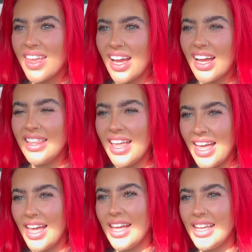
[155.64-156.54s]
and
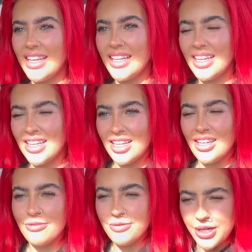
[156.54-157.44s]
then
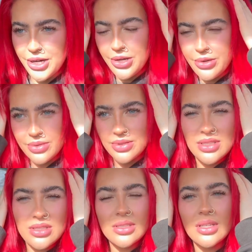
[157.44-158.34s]

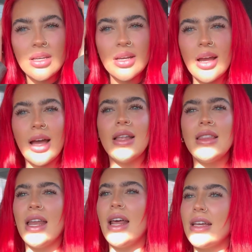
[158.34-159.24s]
roots. And
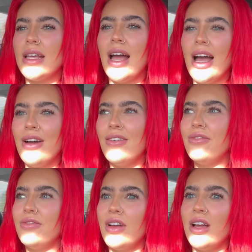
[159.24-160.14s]
then I can have
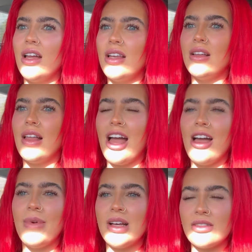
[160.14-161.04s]
a little hair
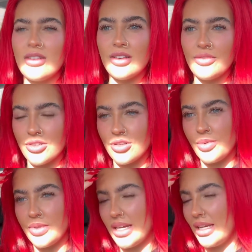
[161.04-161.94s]
mask on it for a couple
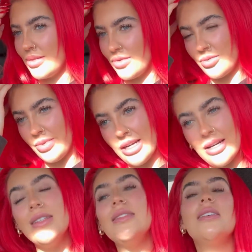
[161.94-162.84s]
of days, which will be
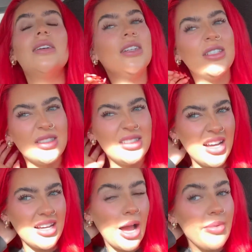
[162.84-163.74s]
nice. It's just
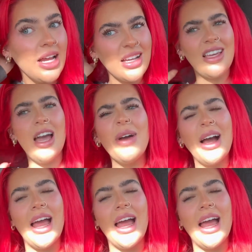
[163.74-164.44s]
nice. I mean, I can get my